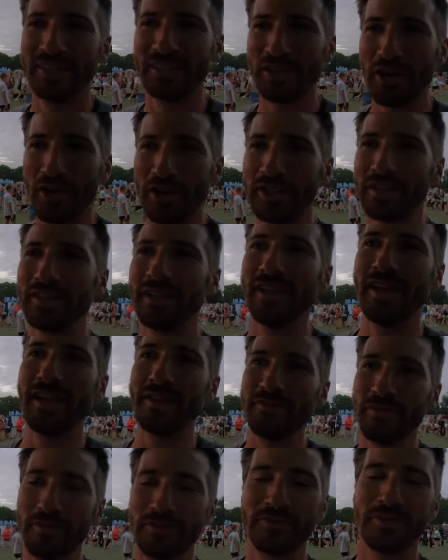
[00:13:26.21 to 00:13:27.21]
sharing the
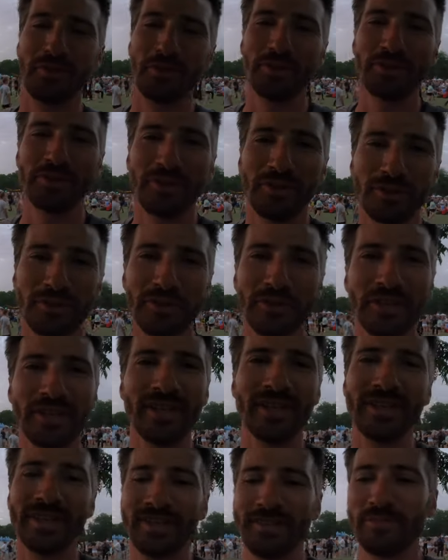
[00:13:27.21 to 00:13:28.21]
love of Core Culture
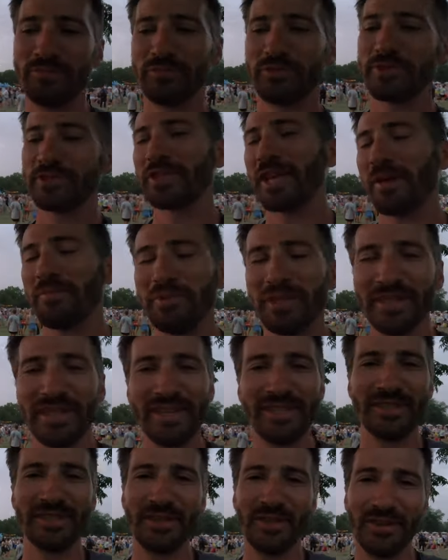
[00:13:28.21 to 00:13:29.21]
and sampling
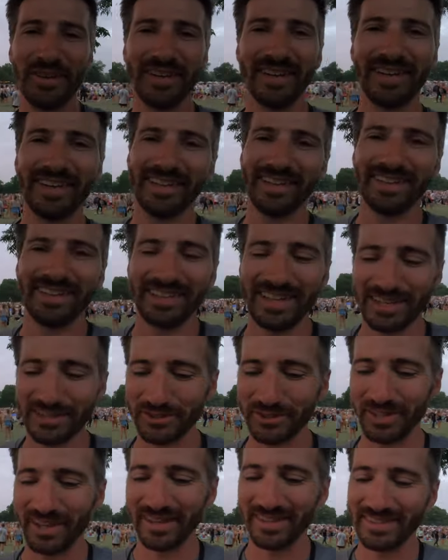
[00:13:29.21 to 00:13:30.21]
these new
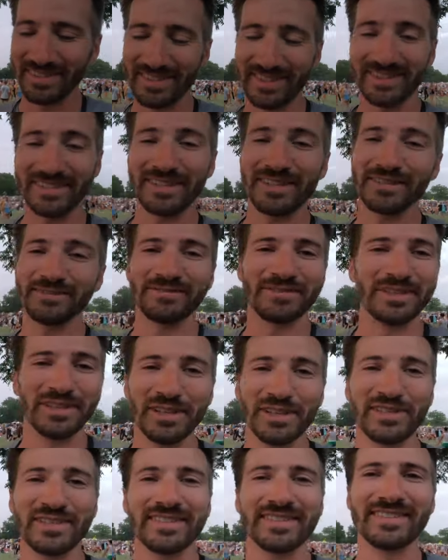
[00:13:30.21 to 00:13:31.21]
electrolytes because they're
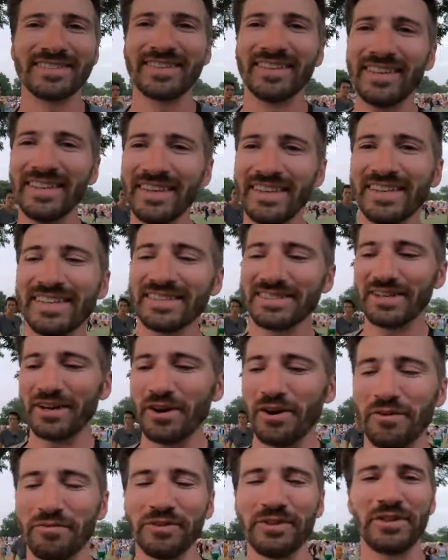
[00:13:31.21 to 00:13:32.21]
delicious.
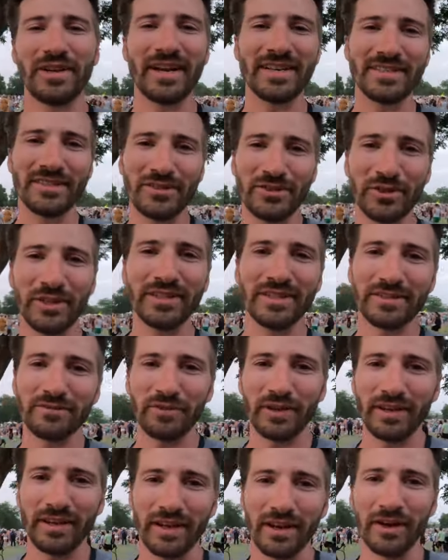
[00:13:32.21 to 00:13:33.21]
So hopefully you guys enjoyed this
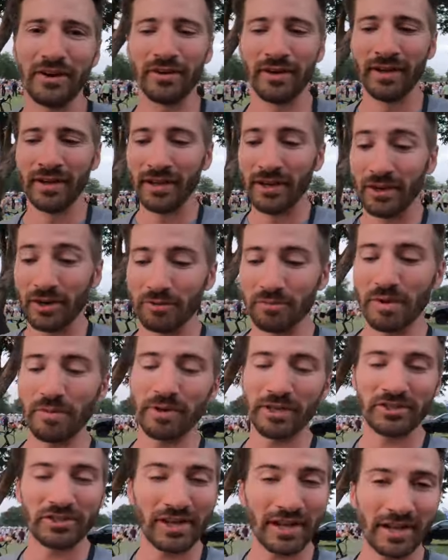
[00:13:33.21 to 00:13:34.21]
video. Remember
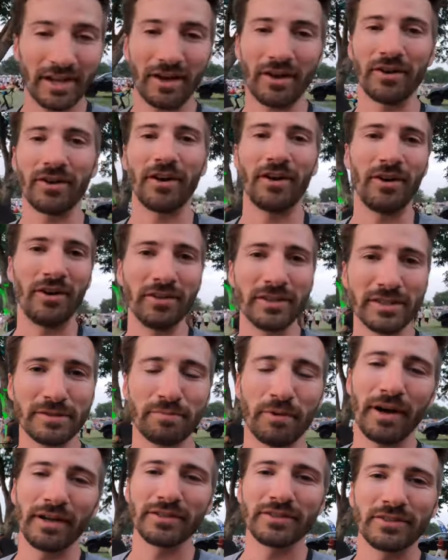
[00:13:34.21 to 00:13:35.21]
to check out all the
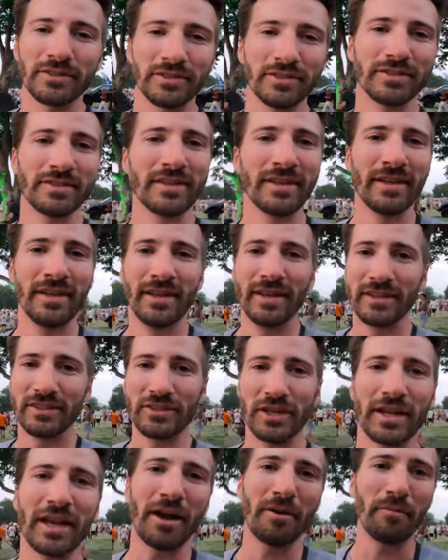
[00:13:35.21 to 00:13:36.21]
sponsors.
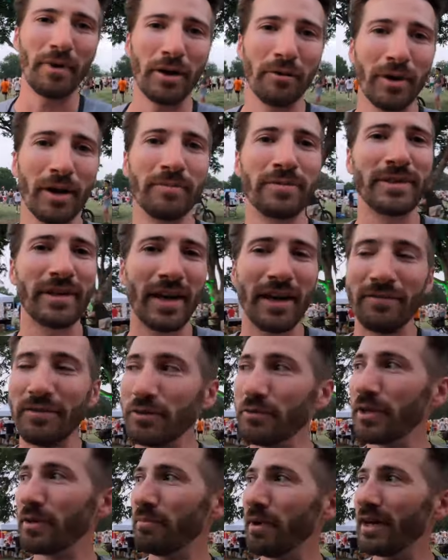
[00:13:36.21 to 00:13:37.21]
Check out my website if
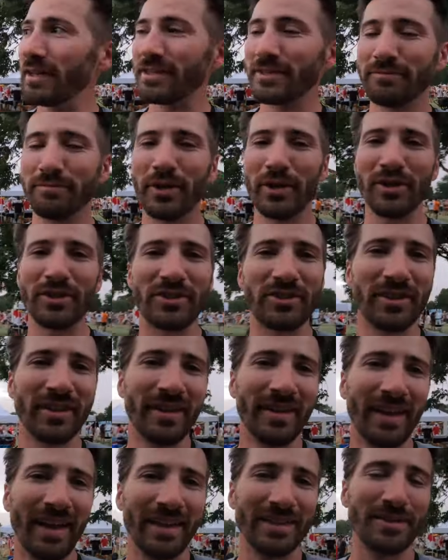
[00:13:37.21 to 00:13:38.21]
you want to buy some merch
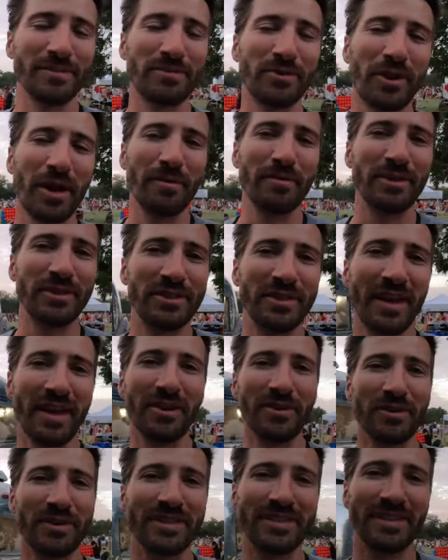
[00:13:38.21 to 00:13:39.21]
and subscribe to the
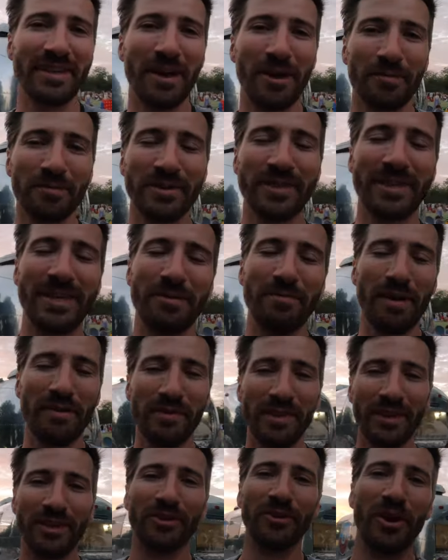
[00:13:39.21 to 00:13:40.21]
channel because it helps keep
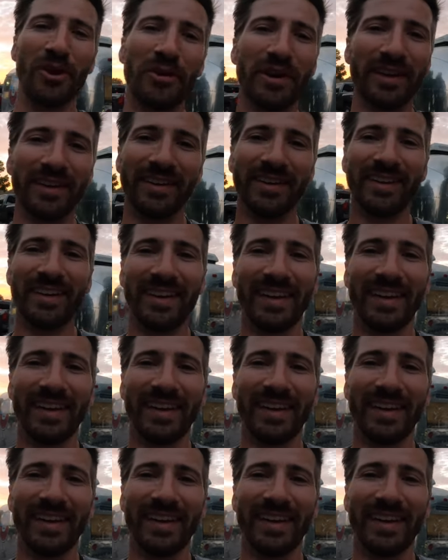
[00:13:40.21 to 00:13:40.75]
everything growing.